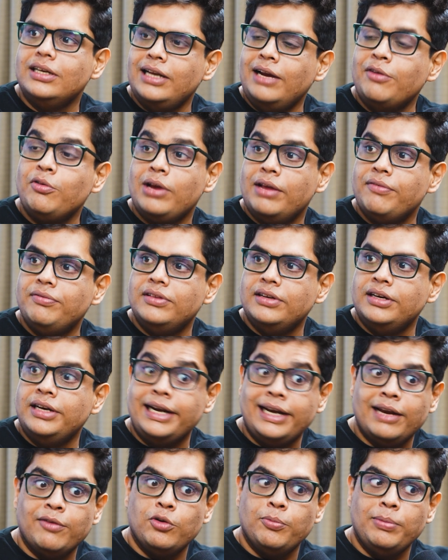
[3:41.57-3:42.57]
That would give the
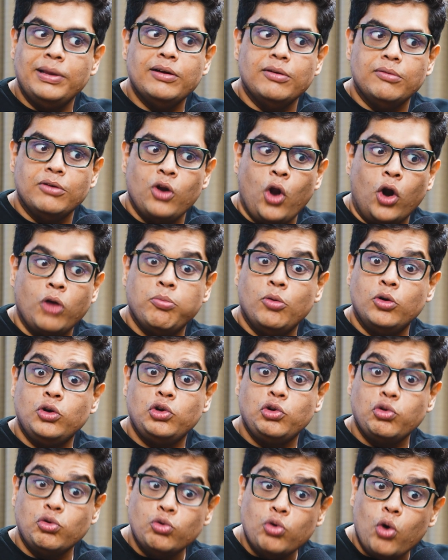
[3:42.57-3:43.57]
data would be a lot more
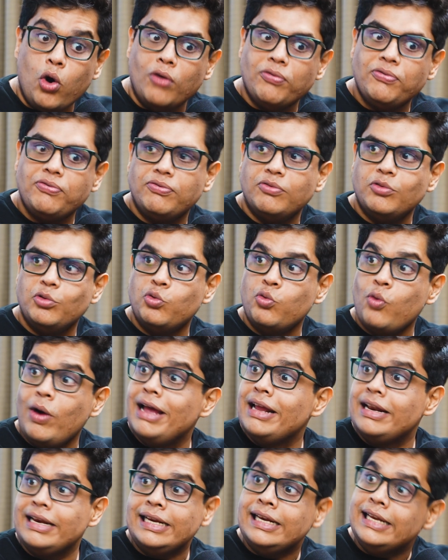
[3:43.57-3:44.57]
true of who I
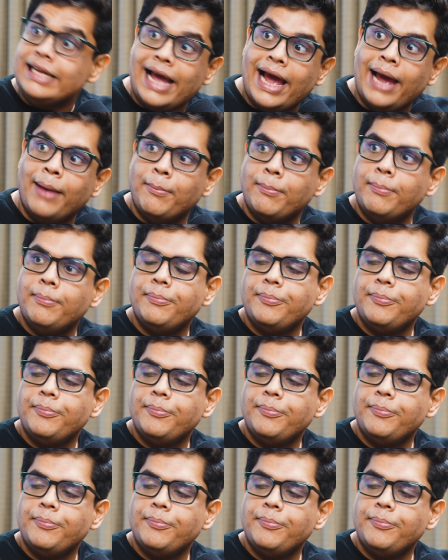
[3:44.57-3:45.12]
really am.